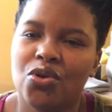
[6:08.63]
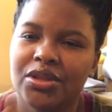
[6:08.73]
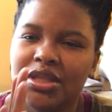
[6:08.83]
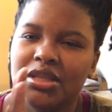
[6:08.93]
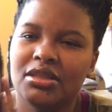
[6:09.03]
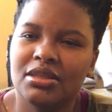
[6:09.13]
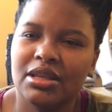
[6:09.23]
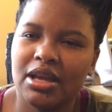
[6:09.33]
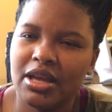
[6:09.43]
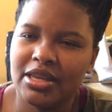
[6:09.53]
worn these
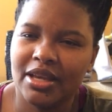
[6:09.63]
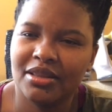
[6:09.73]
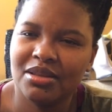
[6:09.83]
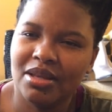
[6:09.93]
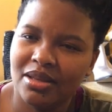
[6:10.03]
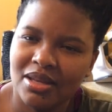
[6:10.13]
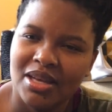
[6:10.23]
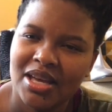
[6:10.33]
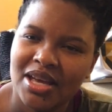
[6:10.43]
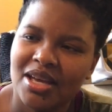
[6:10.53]
yet
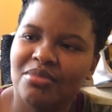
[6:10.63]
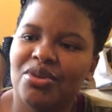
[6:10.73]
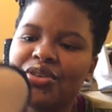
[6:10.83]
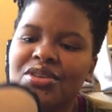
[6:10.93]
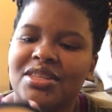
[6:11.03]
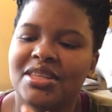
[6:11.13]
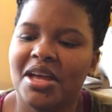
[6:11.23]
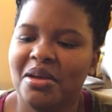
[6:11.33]
because